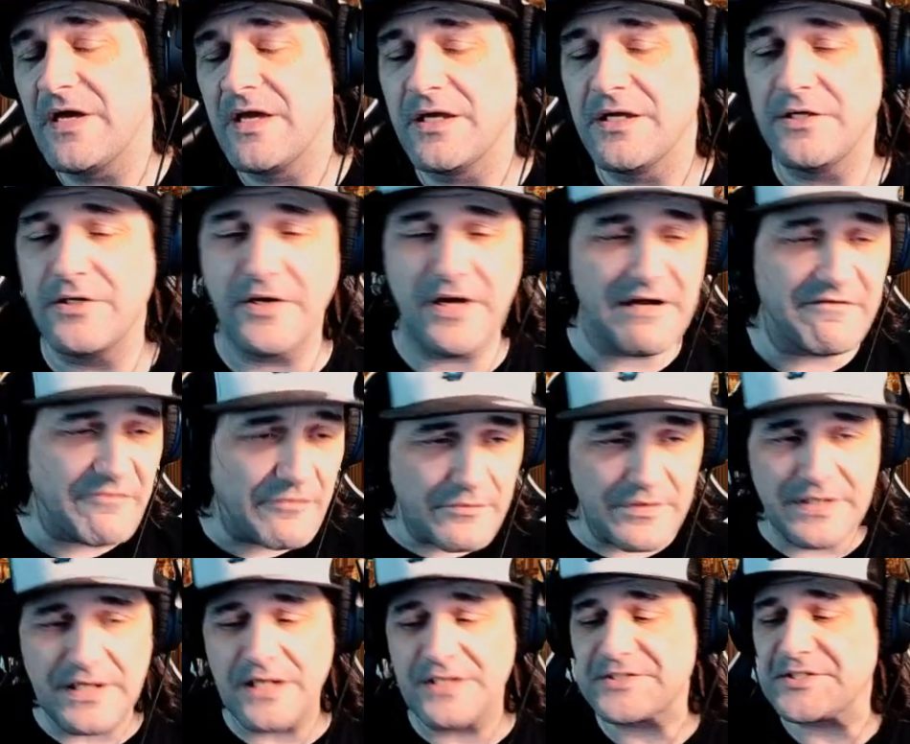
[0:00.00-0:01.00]
You know, everyone
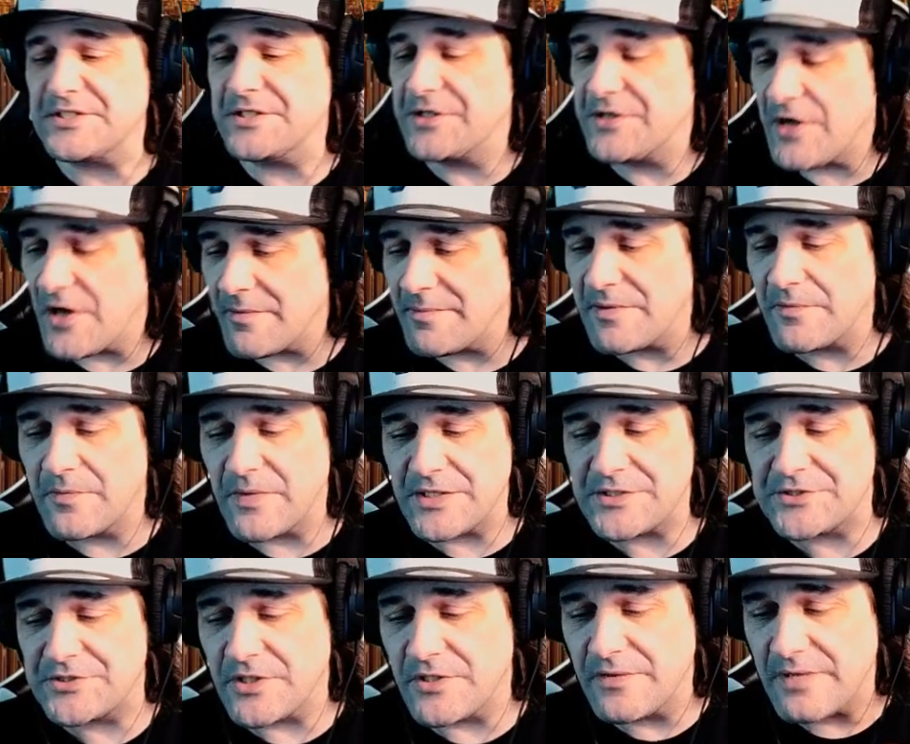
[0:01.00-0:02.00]
else can call me
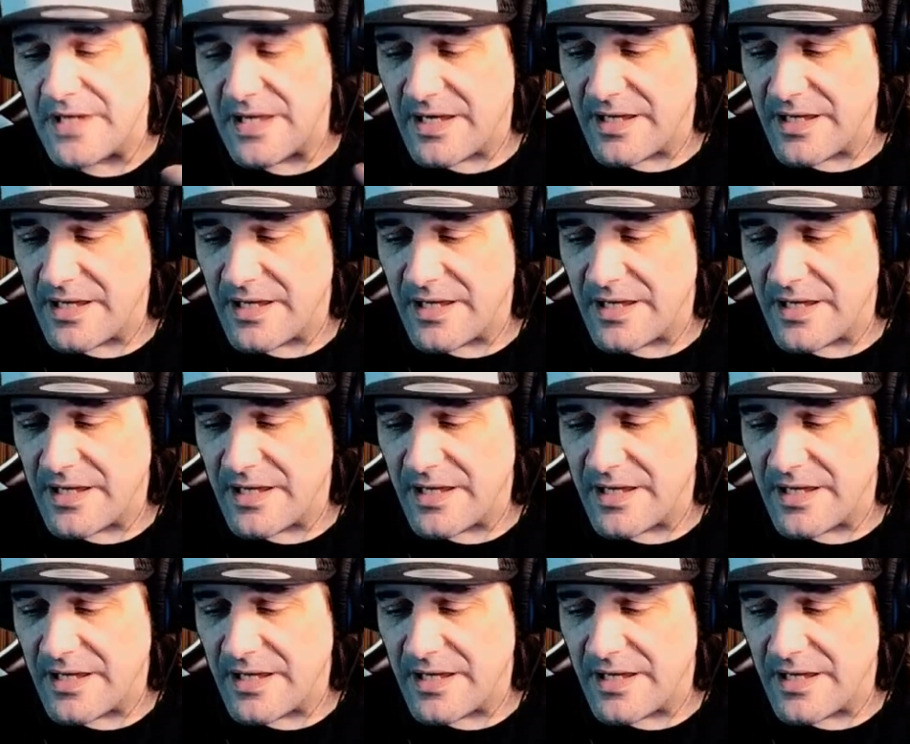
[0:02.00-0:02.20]
Retro.